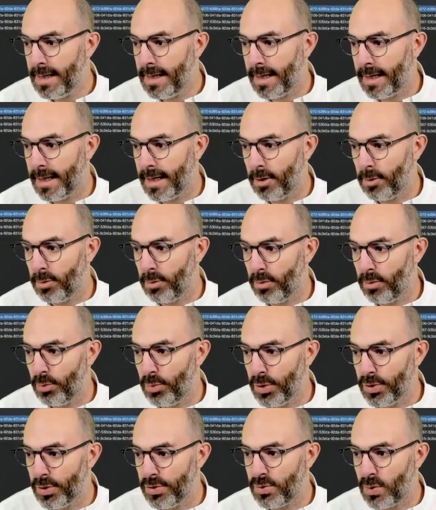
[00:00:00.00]

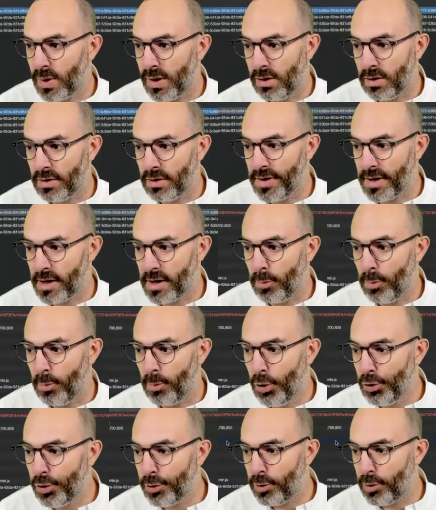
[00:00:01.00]
But well, there are
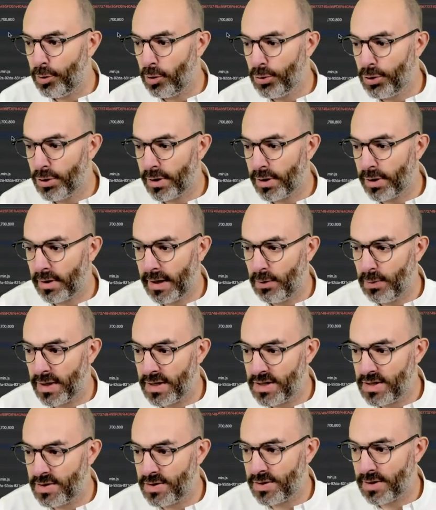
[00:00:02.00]
multiple more
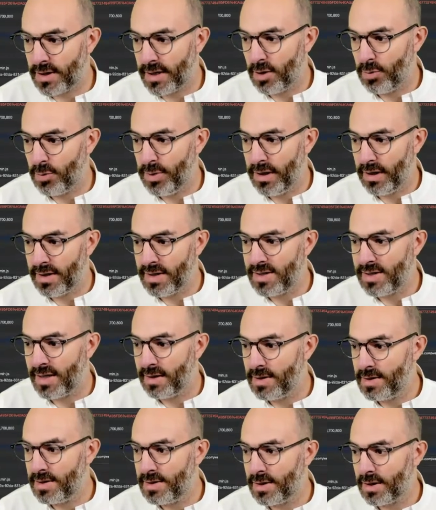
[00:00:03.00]
requests being
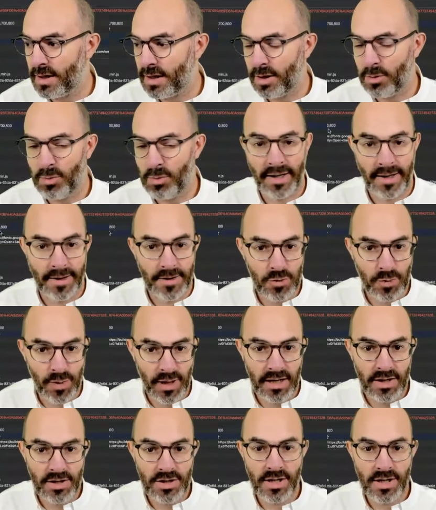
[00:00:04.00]
sent by this
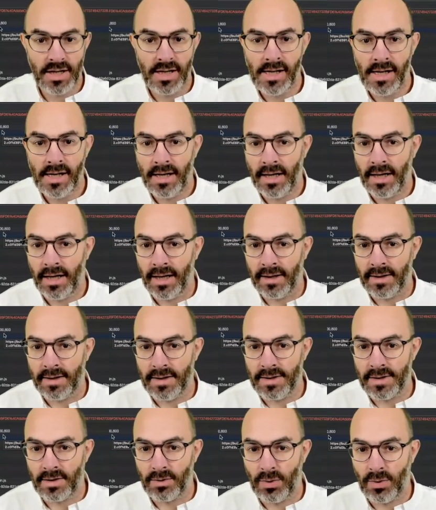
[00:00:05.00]
page. And
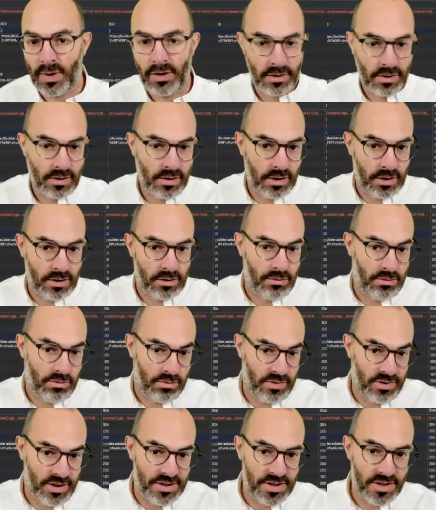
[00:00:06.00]
well,
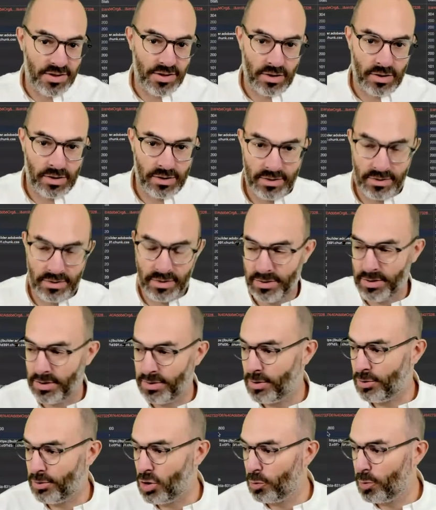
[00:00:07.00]
this is
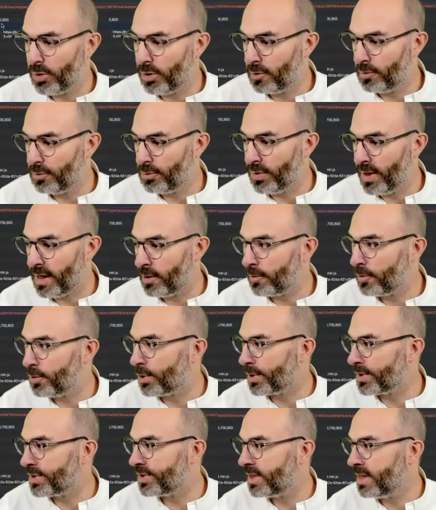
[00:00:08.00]
the topic of today, of
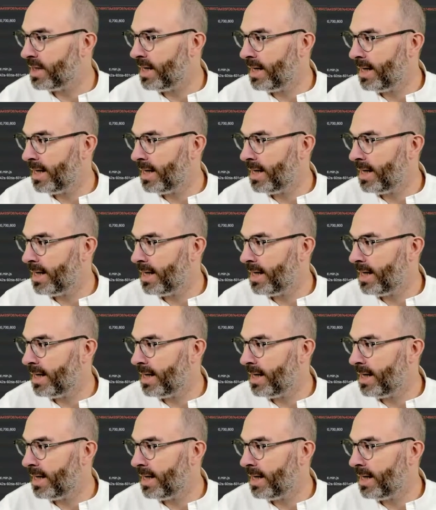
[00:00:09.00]
course.